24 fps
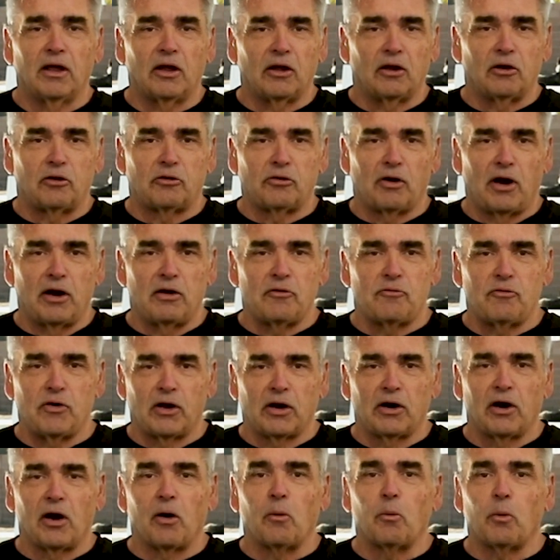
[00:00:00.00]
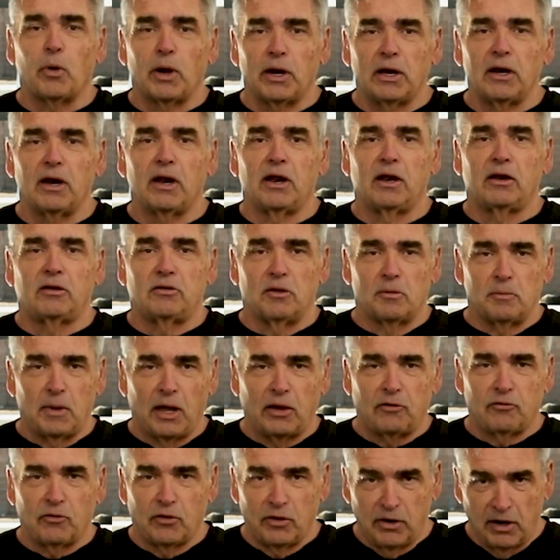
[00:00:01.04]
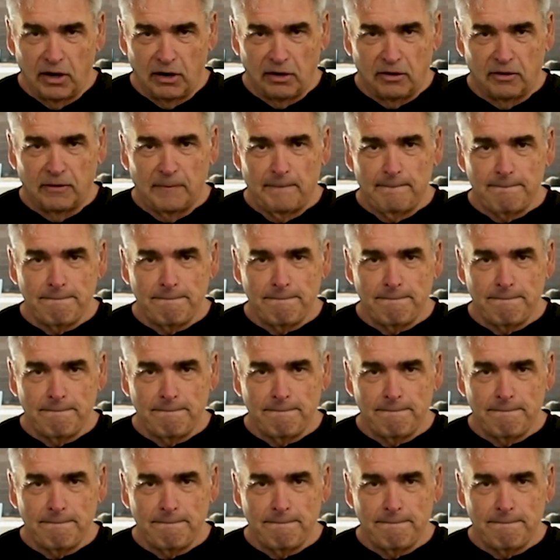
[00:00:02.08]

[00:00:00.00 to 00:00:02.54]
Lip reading: You're trying to figure out what to make for dinner,